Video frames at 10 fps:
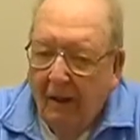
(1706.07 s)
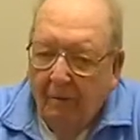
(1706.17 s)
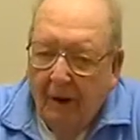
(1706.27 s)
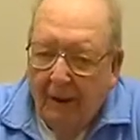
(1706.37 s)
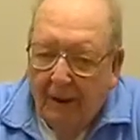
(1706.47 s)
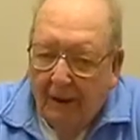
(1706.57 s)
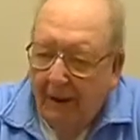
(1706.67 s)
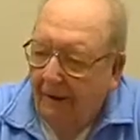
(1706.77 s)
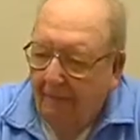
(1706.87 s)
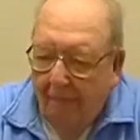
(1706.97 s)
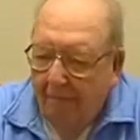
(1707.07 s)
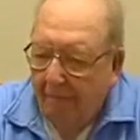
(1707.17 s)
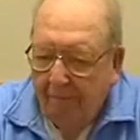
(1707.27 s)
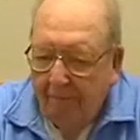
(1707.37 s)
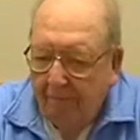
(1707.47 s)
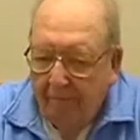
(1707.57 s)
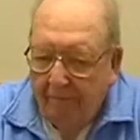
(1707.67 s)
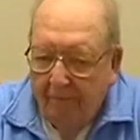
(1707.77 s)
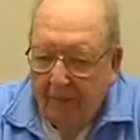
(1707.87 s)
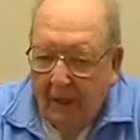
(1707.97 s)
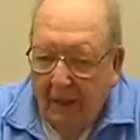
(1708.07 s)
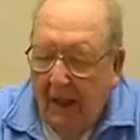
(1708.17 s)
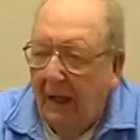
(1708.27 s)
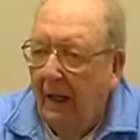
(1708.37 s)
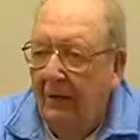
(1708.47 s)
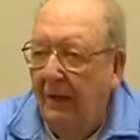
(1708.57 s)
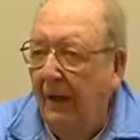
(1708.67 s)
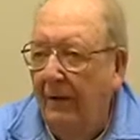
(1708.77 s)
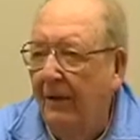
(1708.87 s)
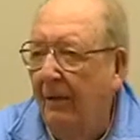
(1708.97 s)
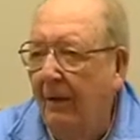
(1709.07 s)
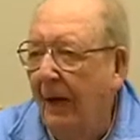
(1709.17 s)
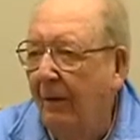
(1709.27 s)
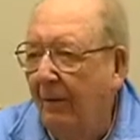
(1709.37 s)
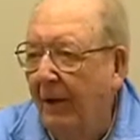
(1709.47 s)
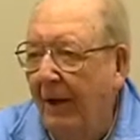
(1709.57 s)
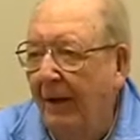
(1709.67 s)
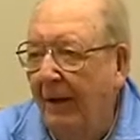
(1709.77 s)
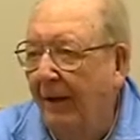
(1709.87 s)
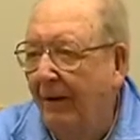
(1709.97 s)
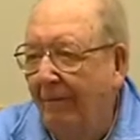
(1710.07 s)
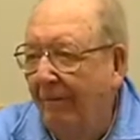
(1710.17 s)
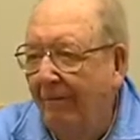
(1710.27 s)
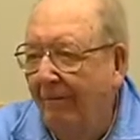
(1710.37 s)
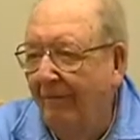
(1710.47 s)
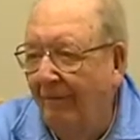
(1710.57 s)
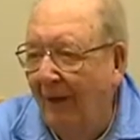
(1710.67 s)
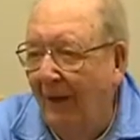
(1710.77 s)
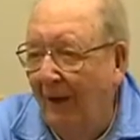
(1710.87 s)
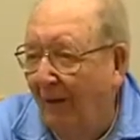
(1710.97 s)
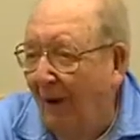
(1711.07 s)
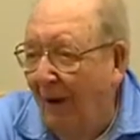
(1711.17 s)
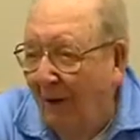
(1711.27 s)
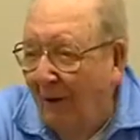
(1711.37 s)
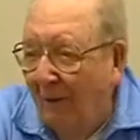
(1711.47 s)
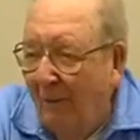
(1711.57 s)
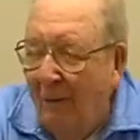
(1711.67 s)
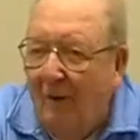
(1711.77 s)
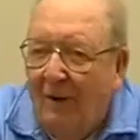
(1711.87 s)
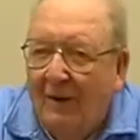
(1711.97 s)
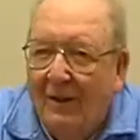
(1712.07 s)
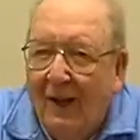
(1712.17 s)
But uh, like I say, sometimes we didn't get very good movies.